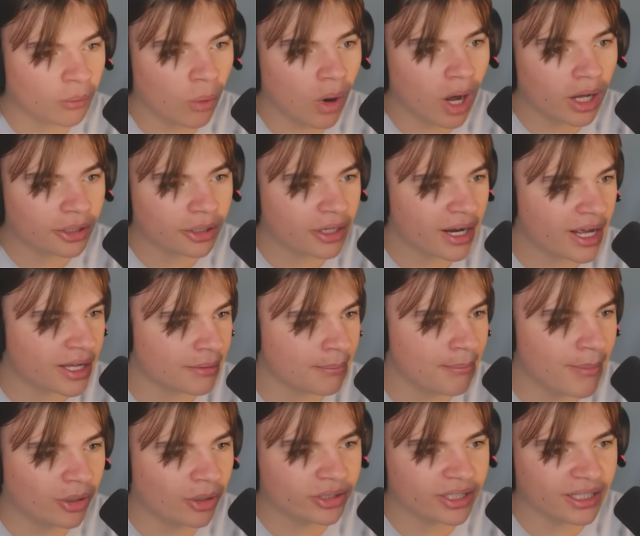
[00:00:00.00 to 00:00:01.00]
water has
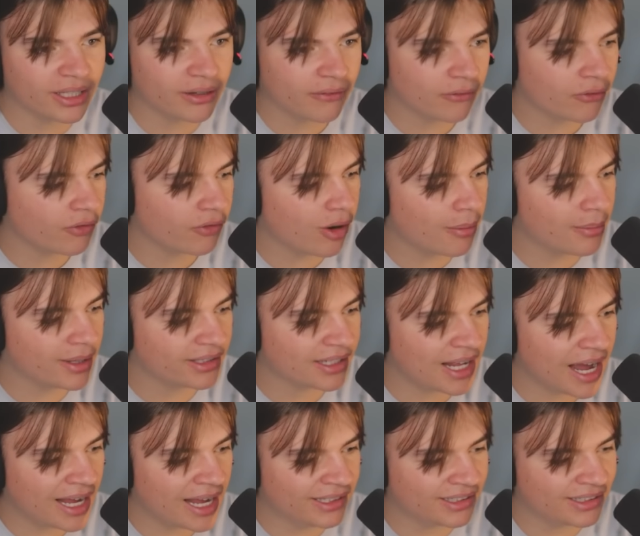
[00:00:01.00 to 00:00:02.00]
melted from its
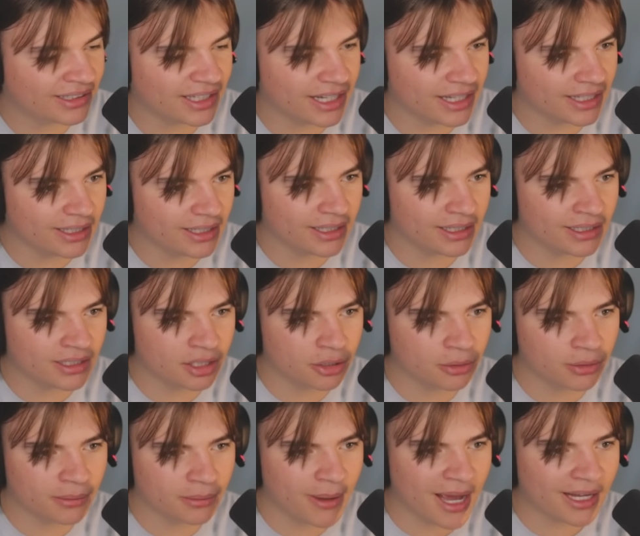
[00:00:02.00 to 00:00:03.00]
ice state into
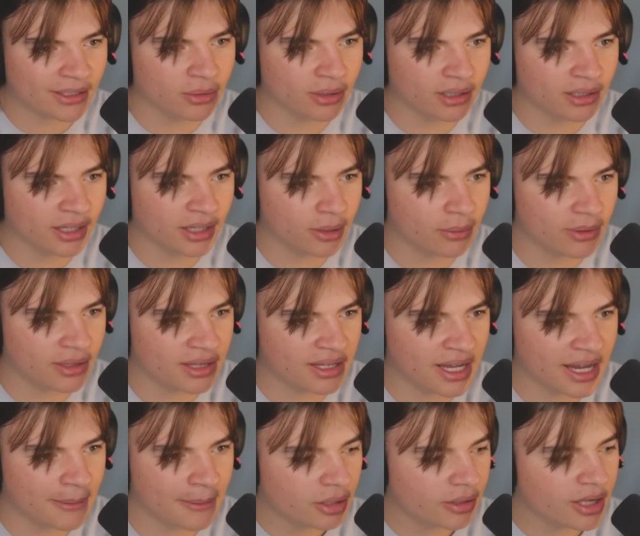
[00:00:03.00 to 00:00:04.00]
it back to its liquid
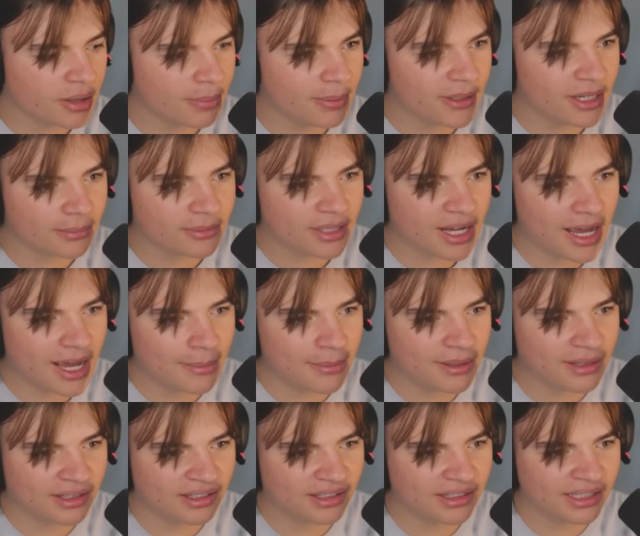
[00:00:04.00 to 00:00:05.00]
state. So let's speed up time
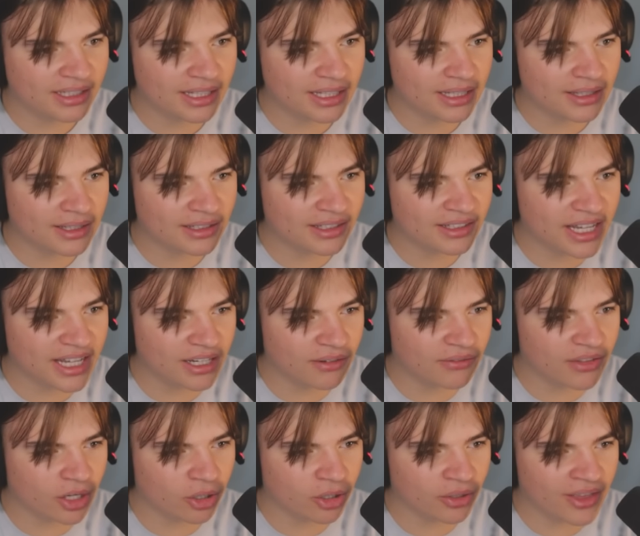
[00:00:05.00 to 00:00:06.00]
and see the state of
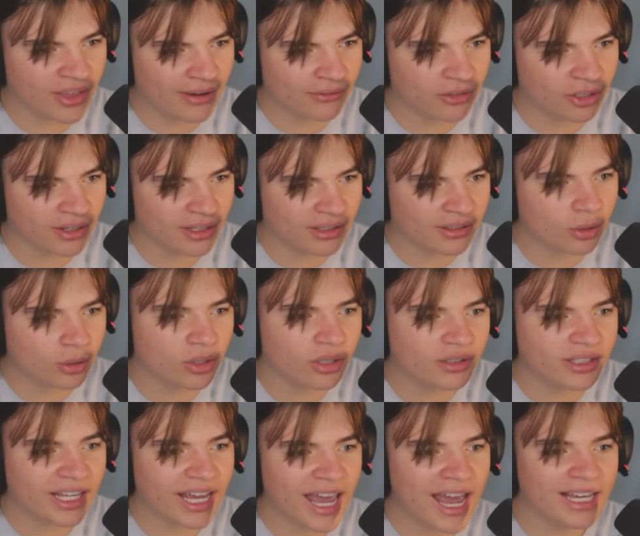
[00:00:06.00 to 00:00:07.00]
the earth after this. So it
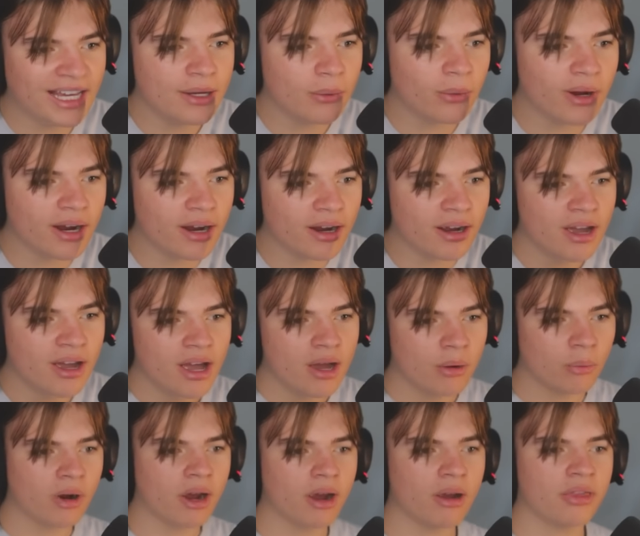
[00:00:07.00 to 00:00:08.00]
looks like anywhere
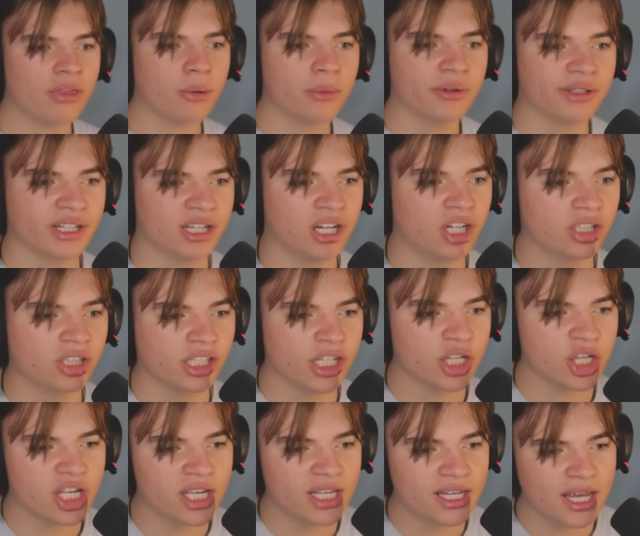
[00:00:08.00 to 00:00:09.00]
where there was a
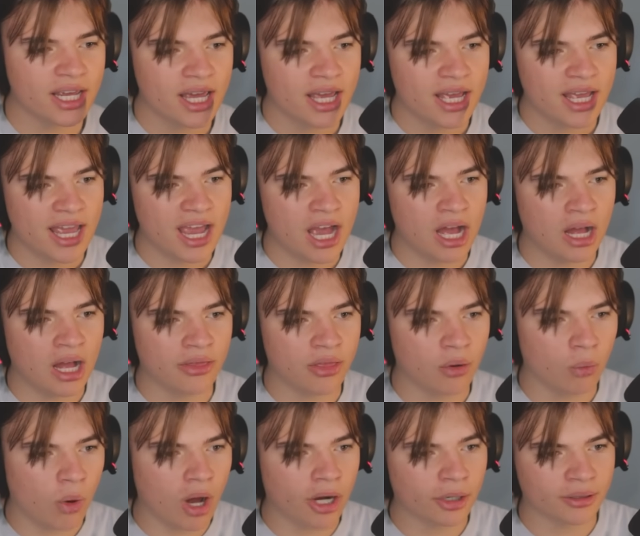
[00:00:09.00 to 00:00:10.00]
collision uh, the
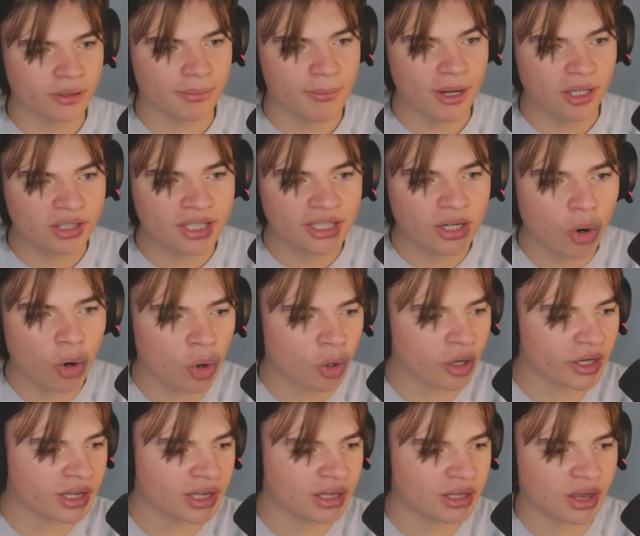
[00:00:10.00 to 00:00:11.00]
water's melted or
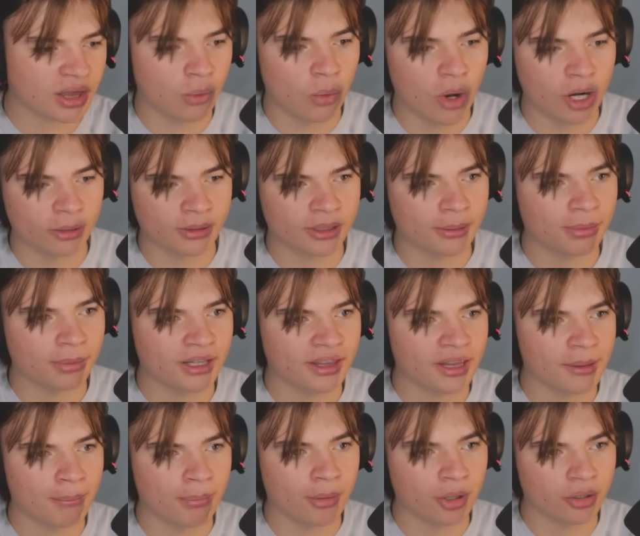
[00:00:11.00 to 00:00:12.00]
it's the water's
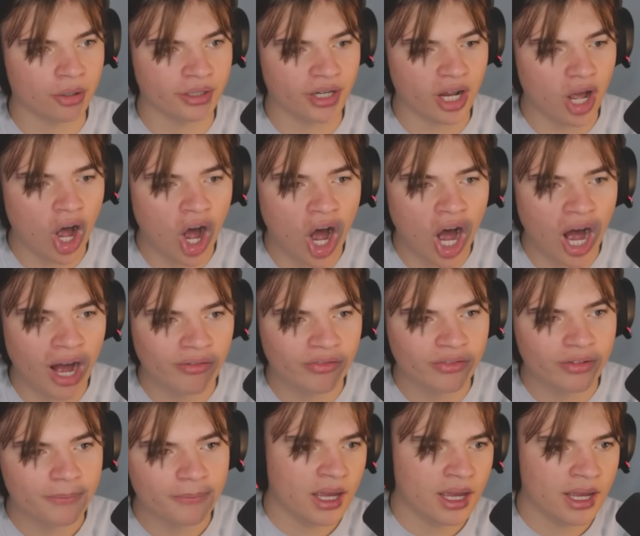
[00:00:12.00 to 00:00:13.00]
completely burned
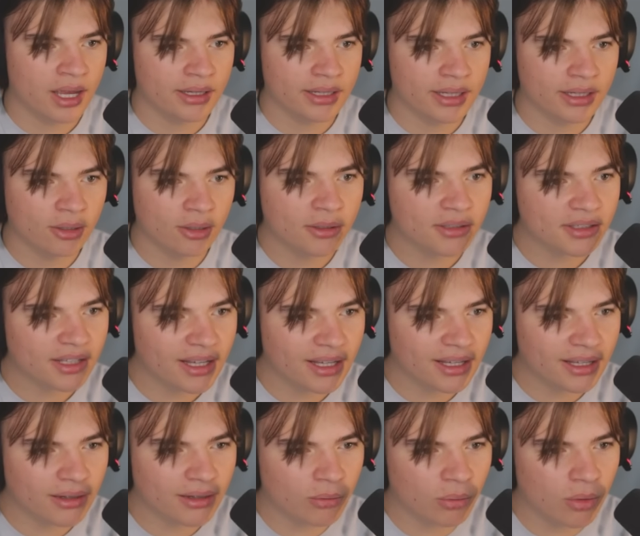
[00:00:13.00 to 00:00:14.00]
off. And it looks
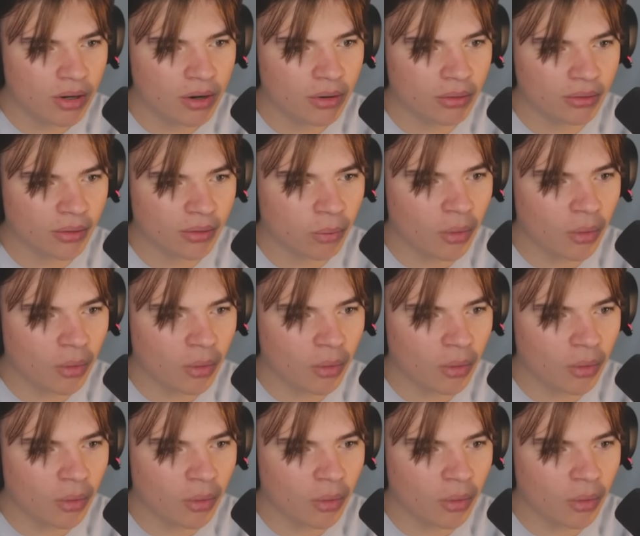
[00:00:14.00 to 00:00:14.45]
like, whoa, the